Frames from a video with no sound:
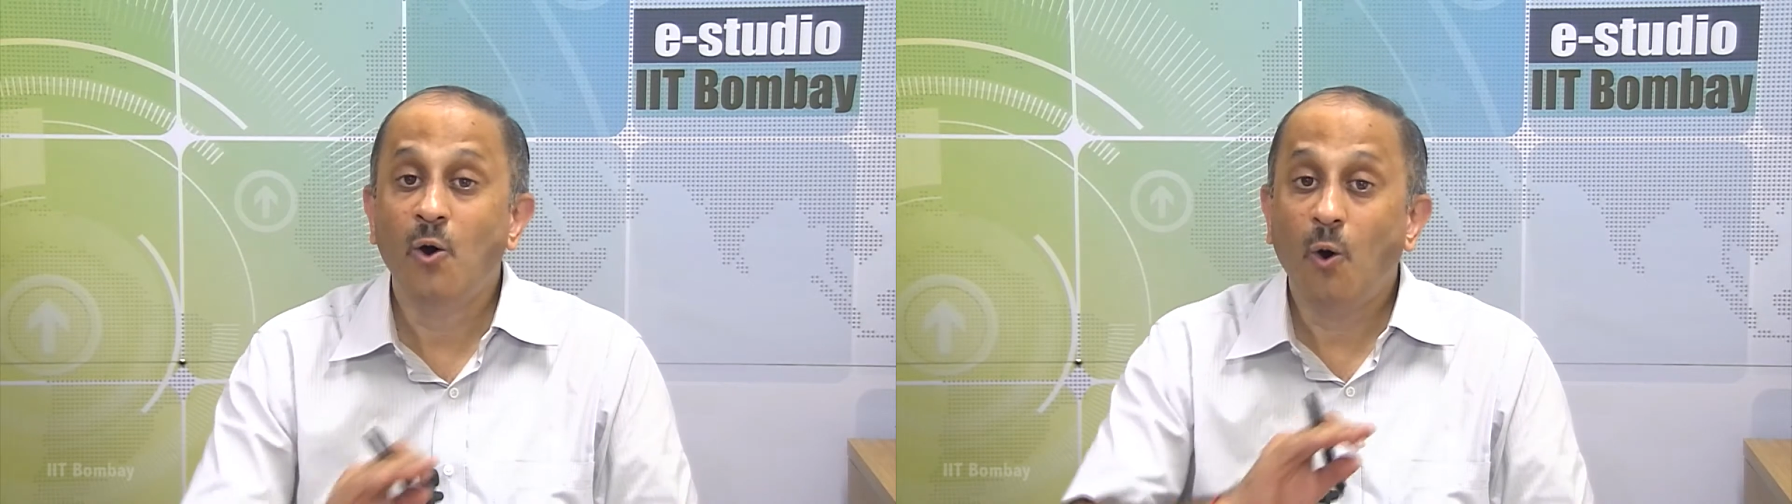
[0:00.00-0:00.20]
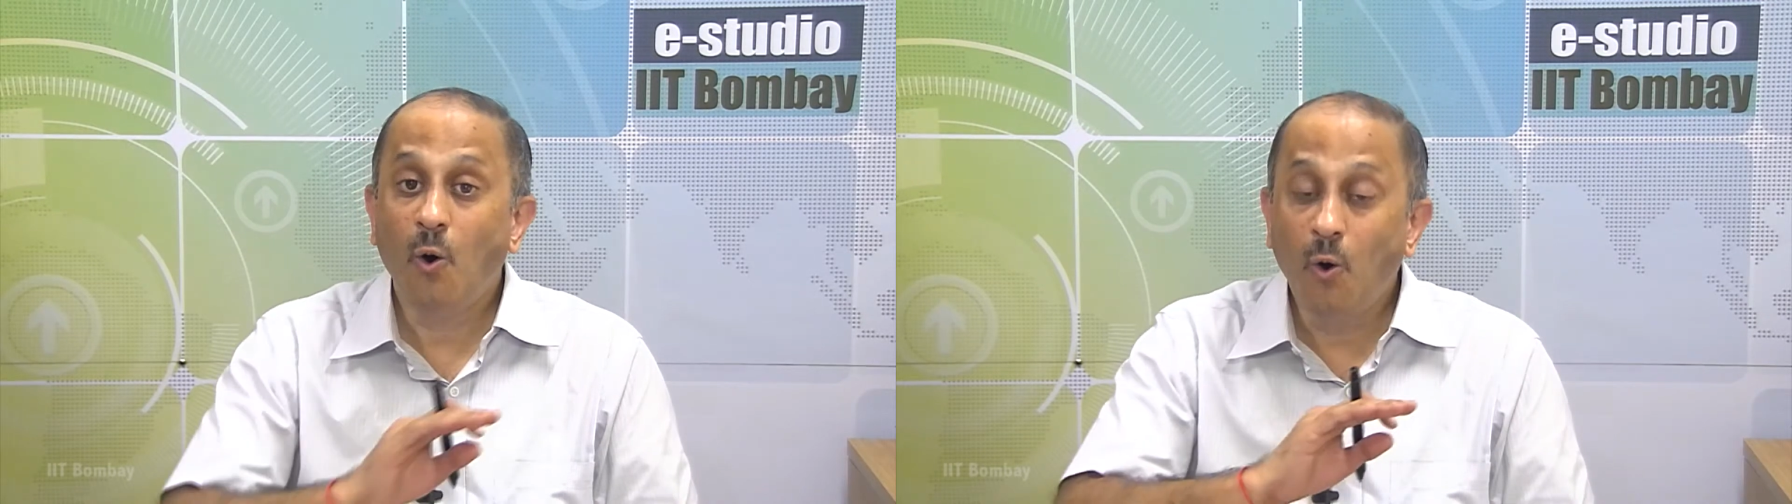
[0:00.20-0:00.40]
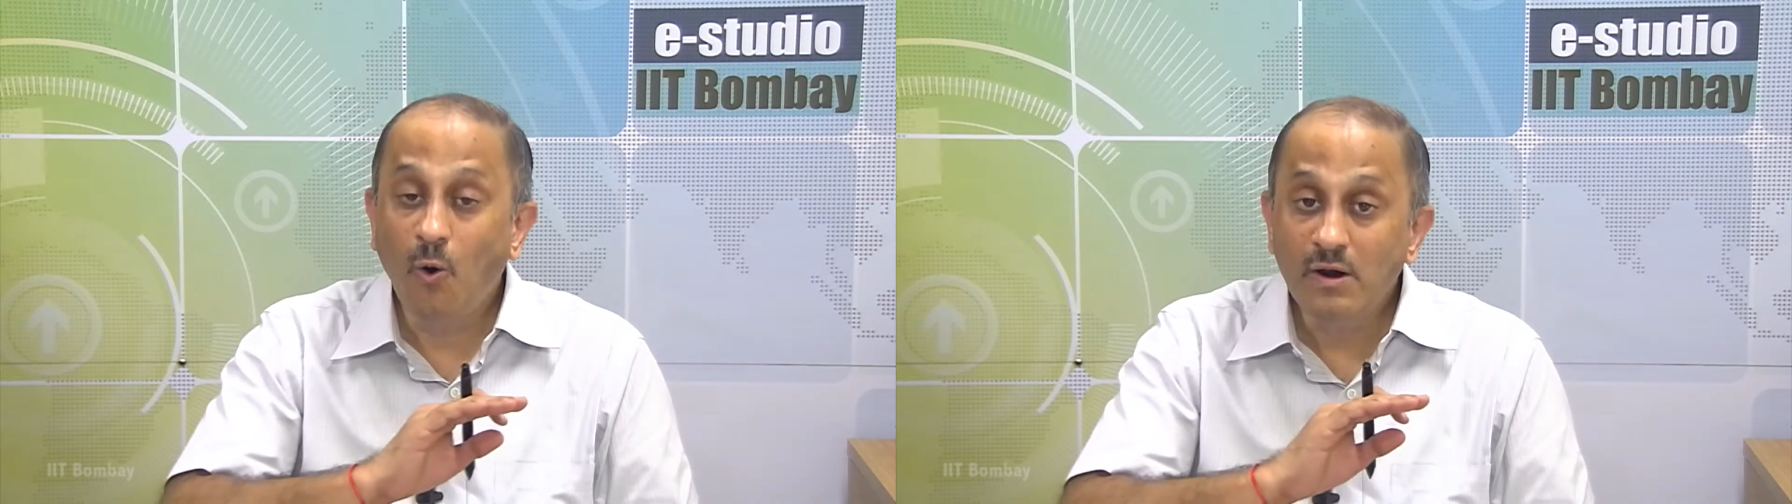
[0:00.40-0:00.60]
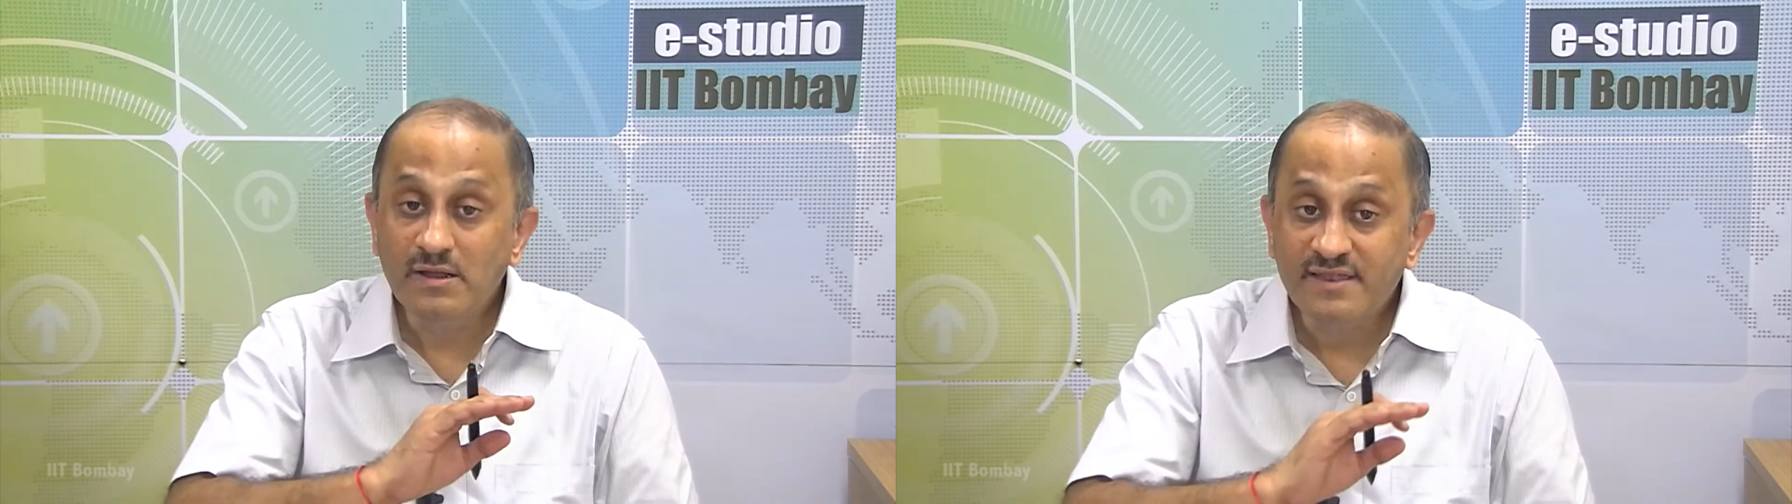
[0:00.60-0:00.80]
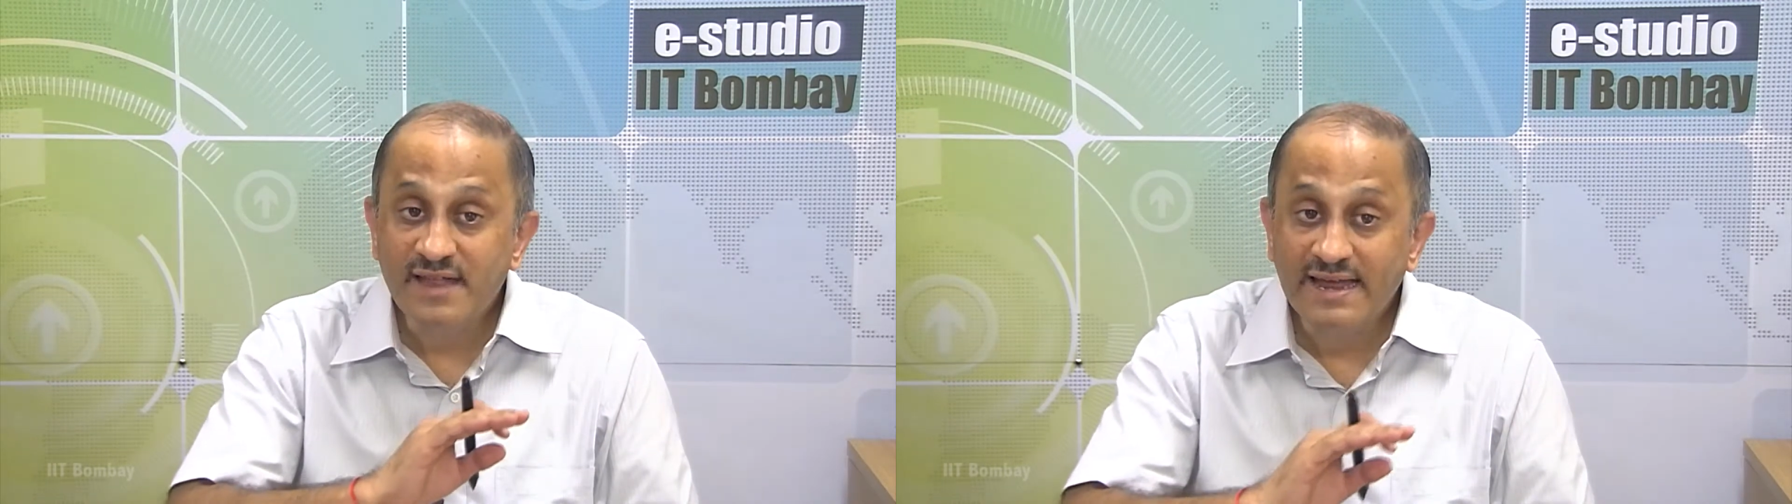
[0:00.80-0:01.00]
all
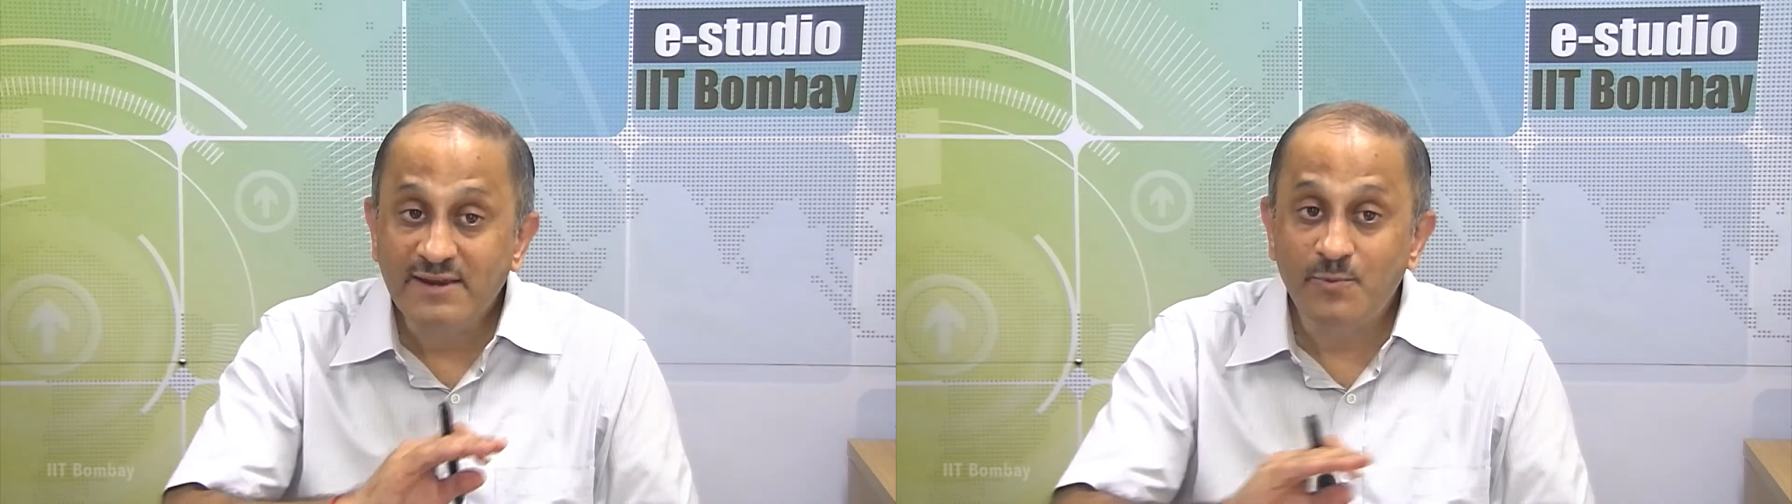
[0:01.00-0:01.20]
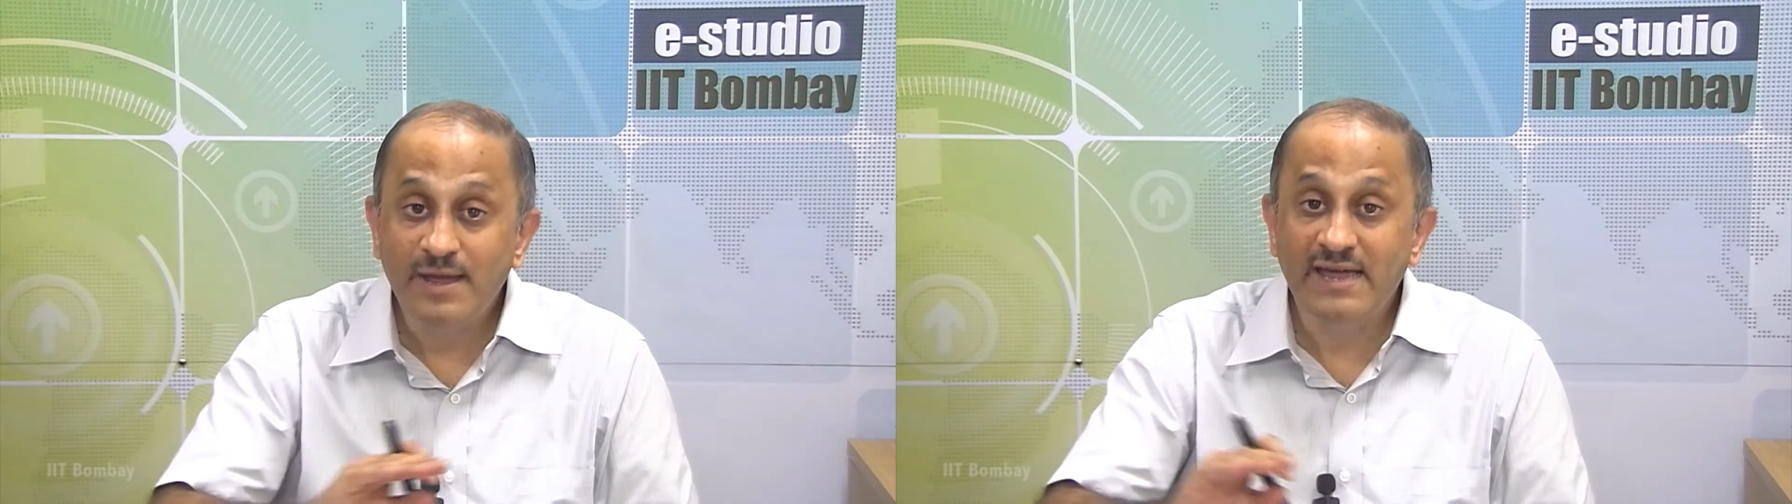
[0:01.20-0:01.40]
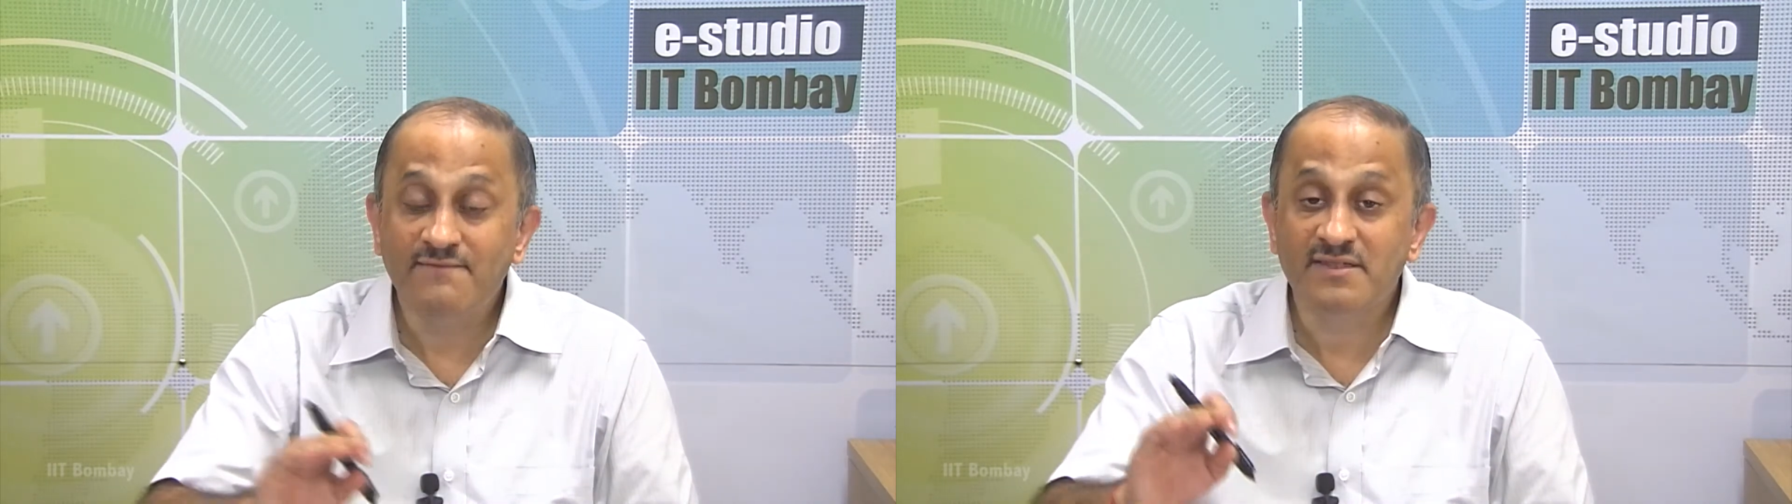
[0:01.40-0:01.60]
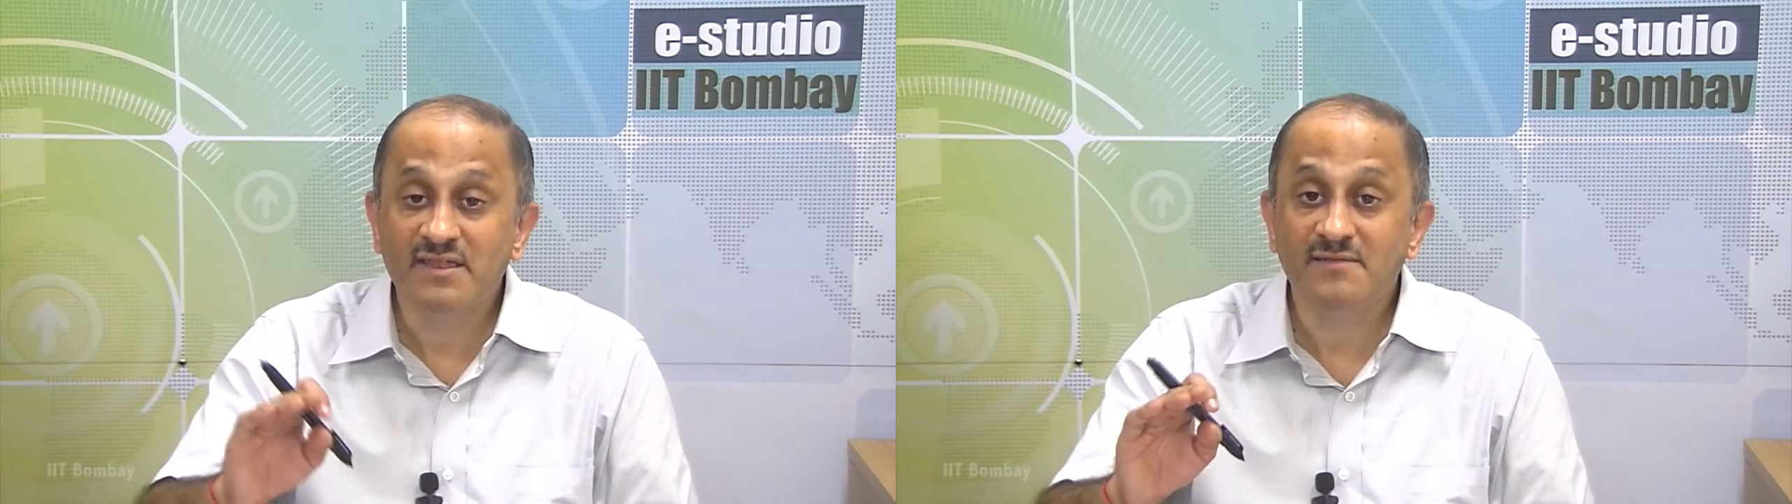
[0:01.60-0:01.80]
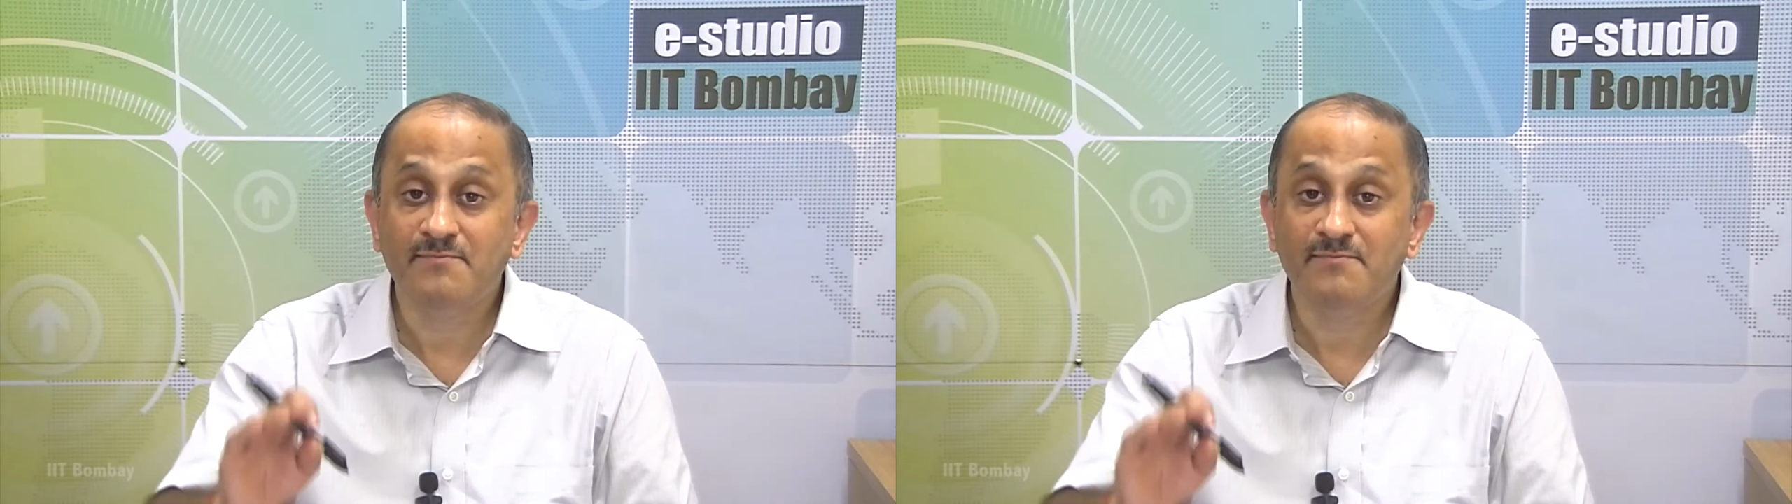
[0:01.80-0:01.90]
sine waves